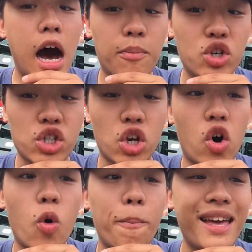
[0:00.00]
I'm just
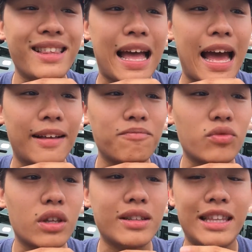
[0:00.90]
hoping
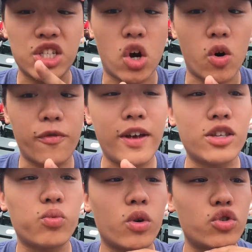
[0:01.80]
that this
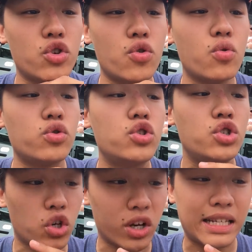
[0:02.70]
offense will do
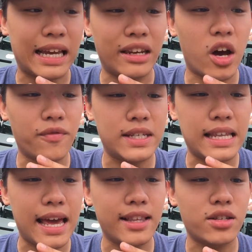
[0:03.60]
just enough
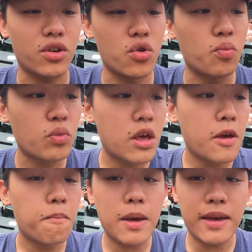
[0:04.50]
today to
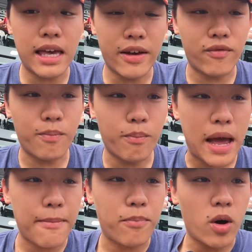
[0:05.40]
maybe give
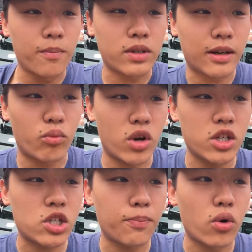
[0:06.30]
Matt Baum some
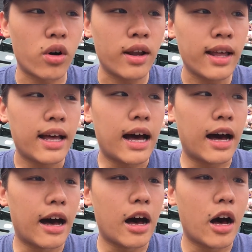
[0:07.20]
run support.
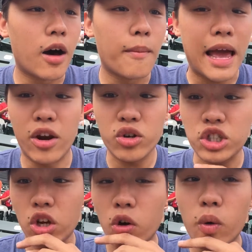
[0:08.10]
And
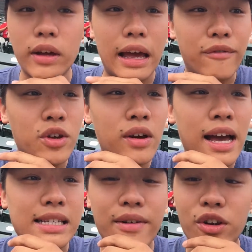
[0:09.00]
also, if you
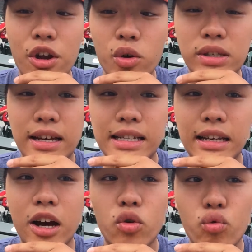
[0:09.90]
guys haven't
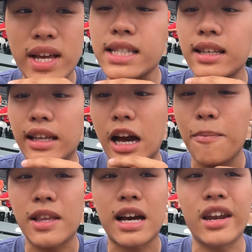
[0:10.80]
noticed, recently
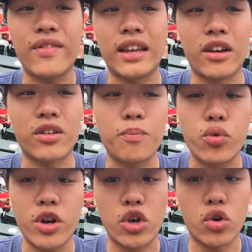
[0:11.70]
I've been kind of in a
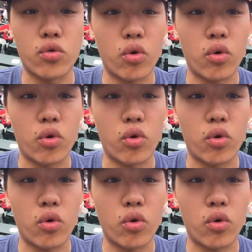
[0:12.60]
pretty good